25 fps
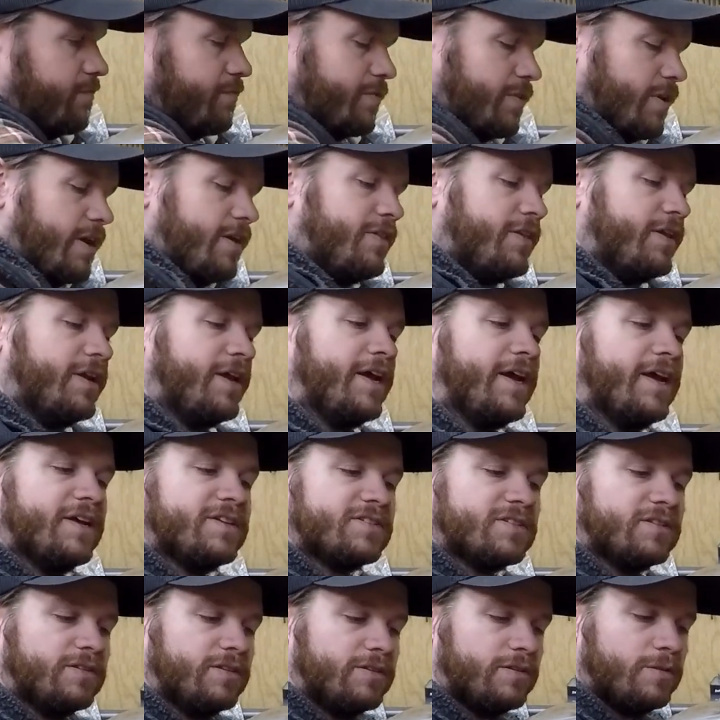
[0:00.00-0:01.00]
and then it has a
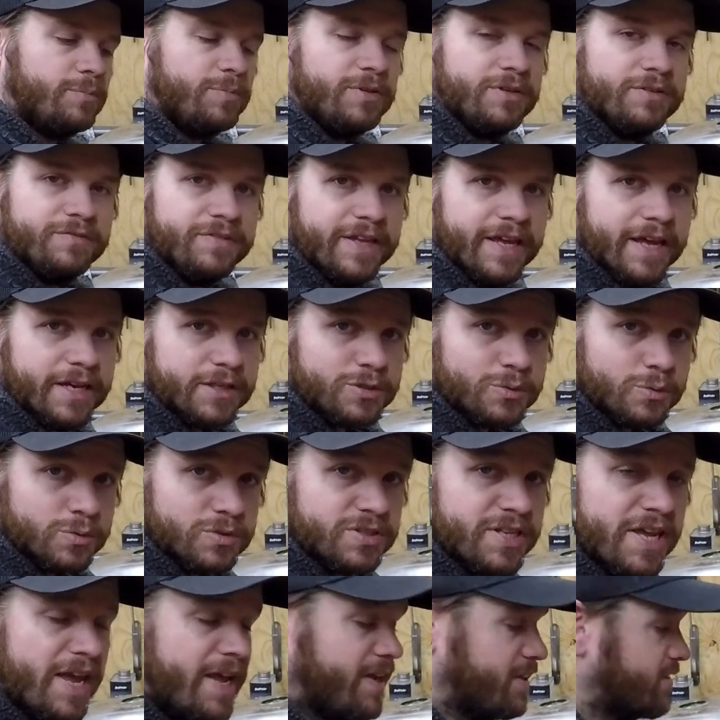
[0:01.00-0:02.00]
little bit of the actual
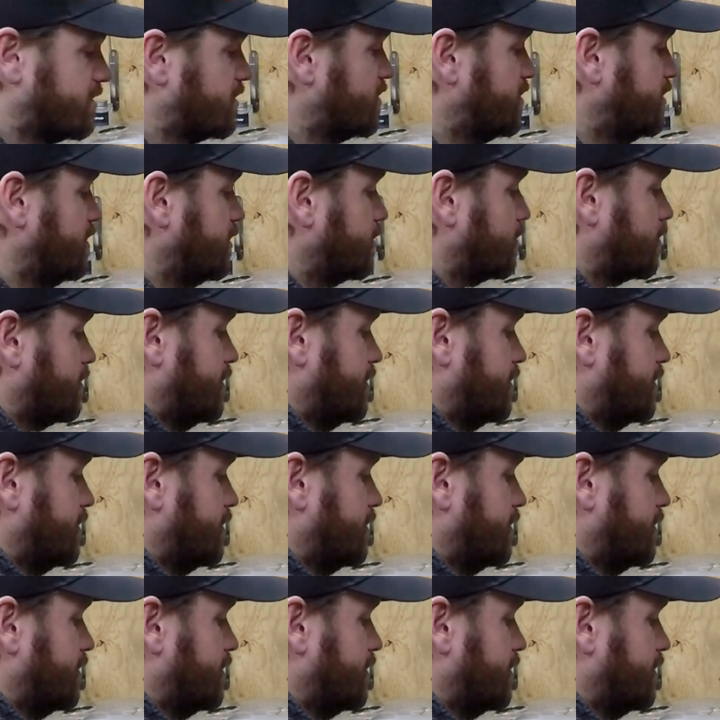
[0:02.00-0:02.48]
tank sealer